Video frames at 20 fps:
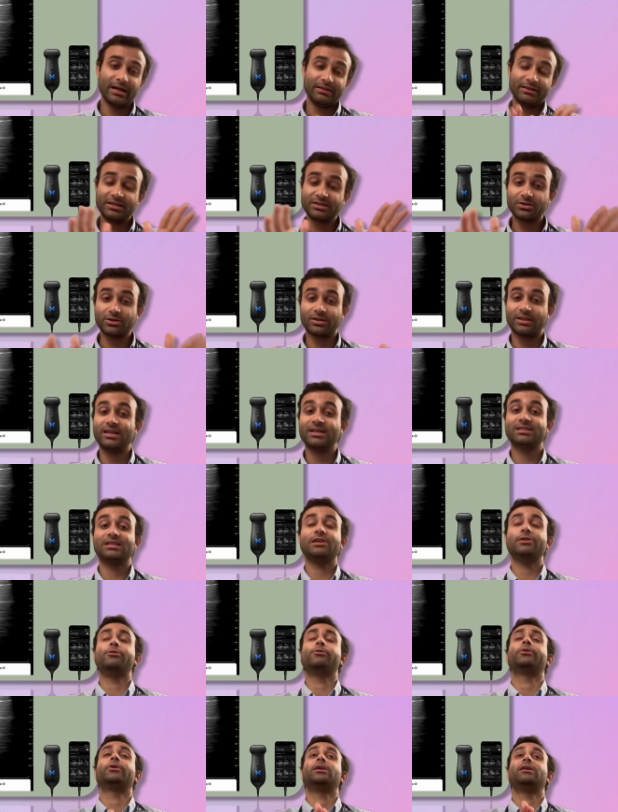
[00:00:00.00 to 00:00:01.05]
These are things that
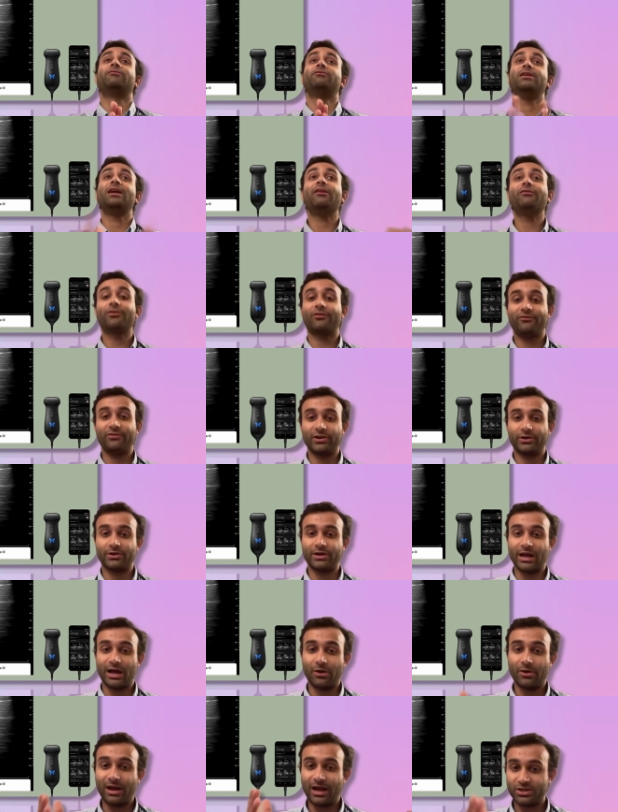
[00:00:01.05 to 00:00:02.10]
you could have never figured
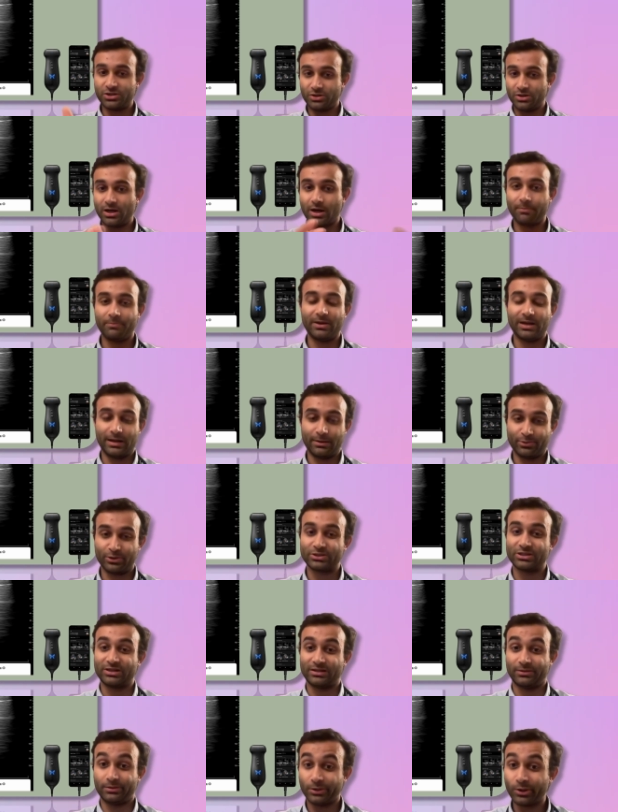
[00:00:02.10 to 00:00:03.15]
out had you not been able
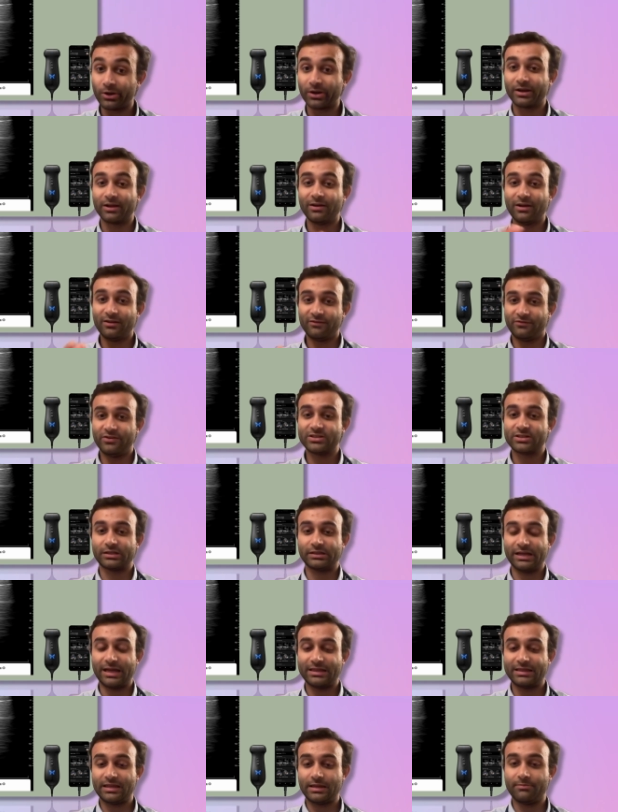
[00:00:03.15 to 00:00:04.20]
to look physically
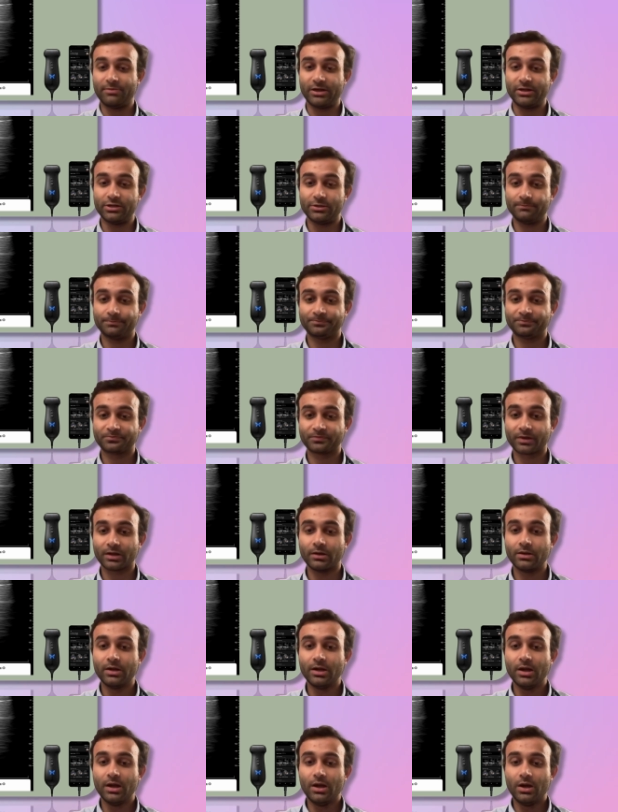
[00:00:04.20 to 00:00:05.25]
at the image.
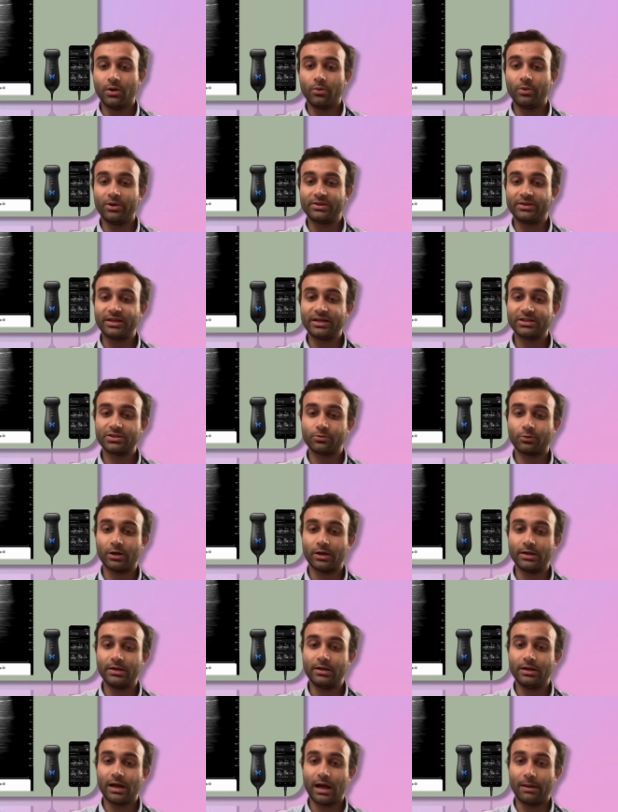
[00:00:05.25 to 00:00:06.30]
With this
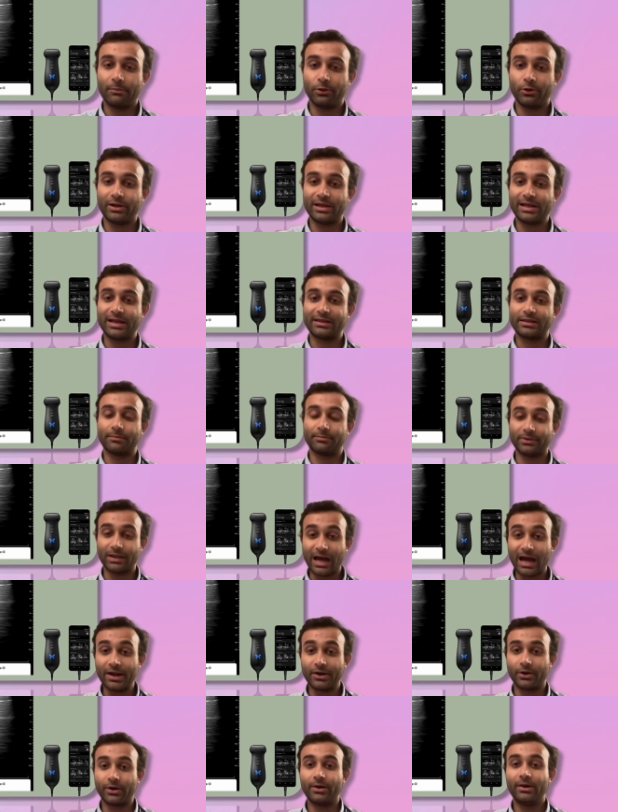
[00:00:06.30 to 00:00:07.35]
one, I'm looking at the
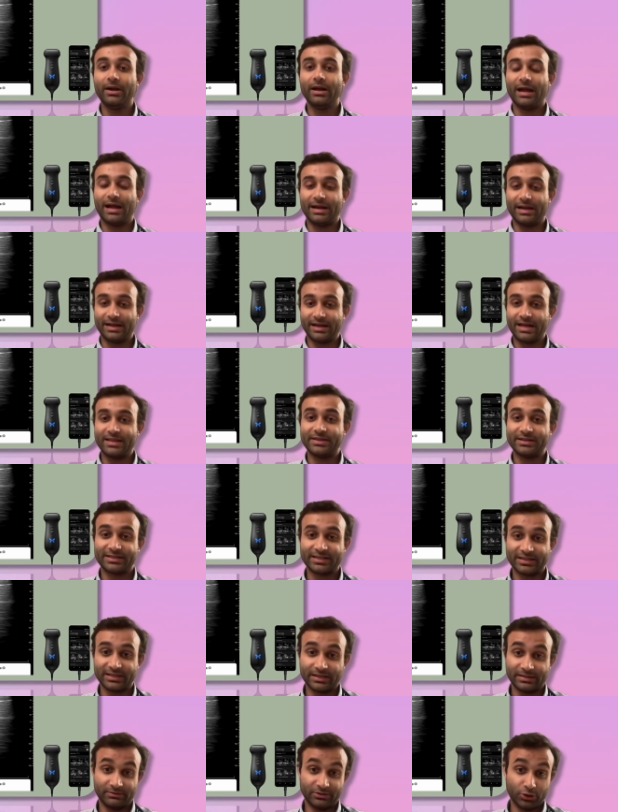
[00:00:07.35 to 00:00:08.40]
bladder, and again, this
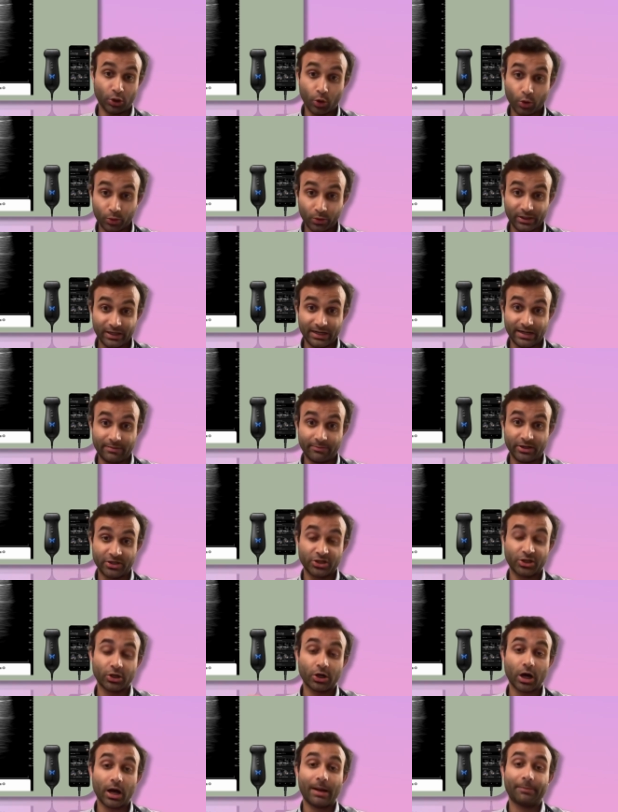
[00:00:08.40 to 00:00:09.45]
is a, totally an image
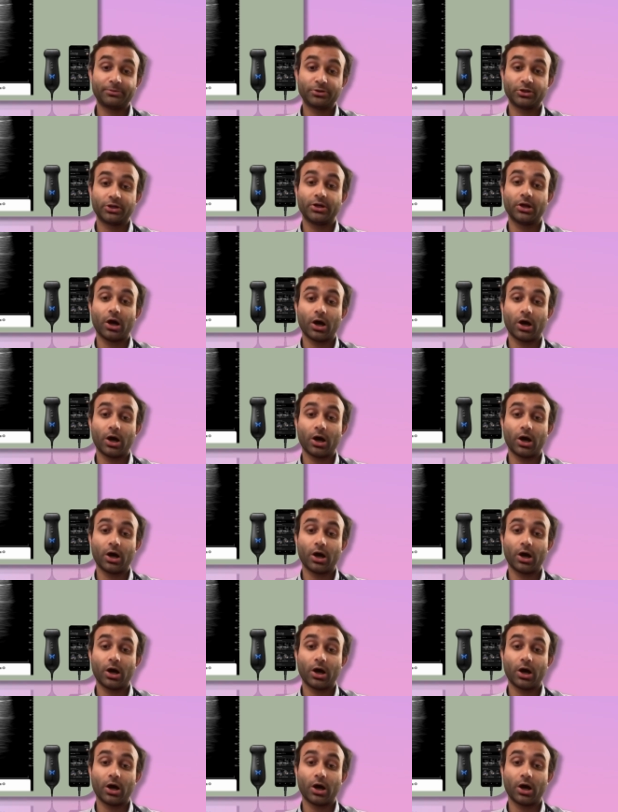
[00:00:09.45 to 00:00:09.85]
captured